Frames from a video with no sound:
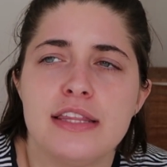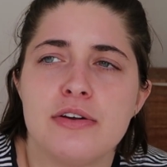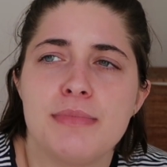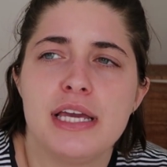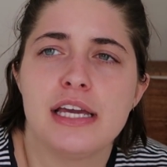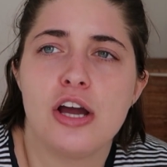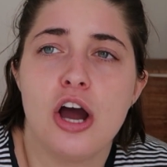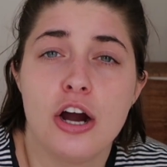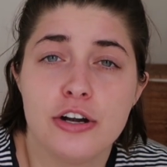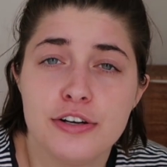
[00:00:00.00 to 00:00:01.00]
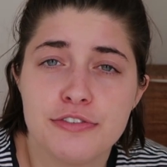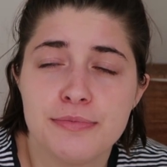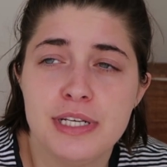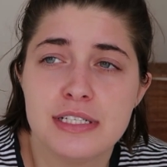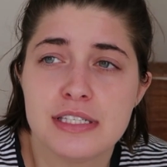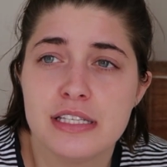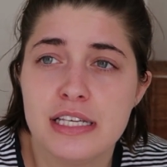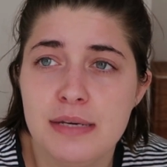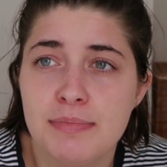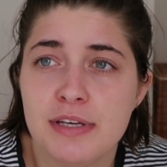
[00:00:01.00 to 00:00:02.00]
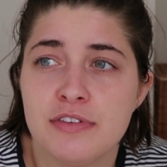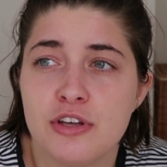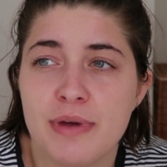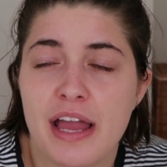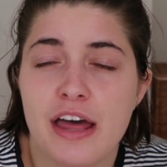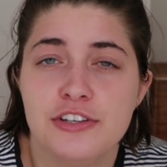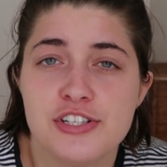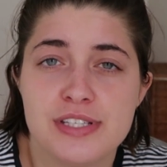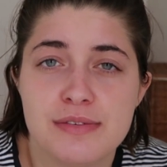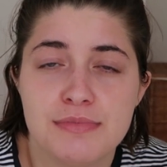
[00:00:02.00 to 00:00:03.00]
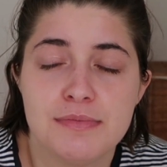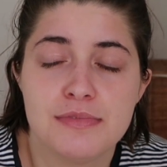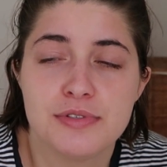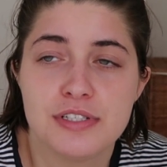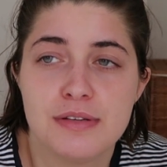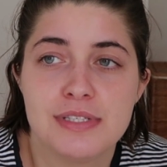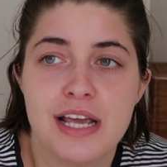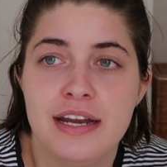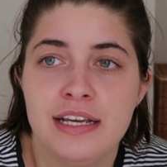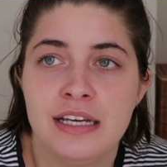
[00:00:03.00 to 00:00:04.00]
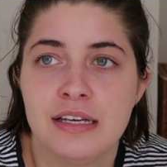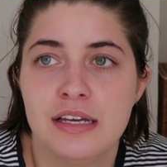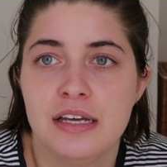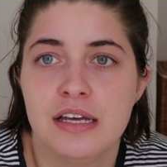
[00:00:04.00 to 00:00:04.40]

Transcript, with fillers: They were making it harder for me to sleep even though my allergy symptoms were subsiding.